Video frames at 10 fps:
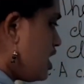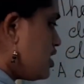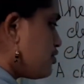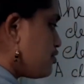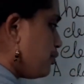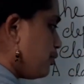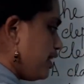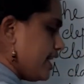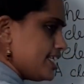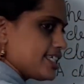
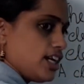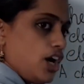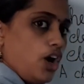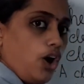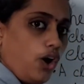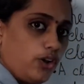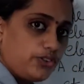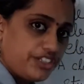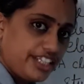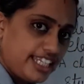Students.
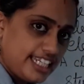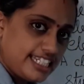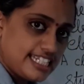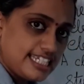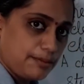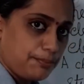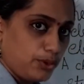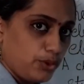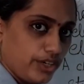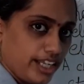Already it is a
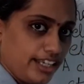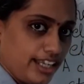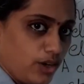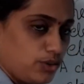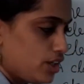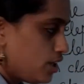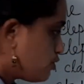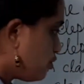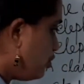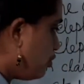plural noun,
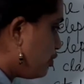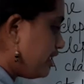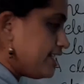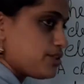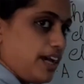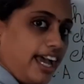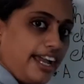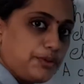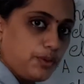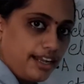so no need to
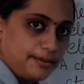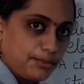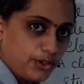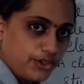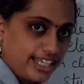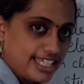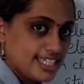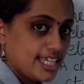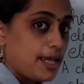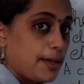add one more s,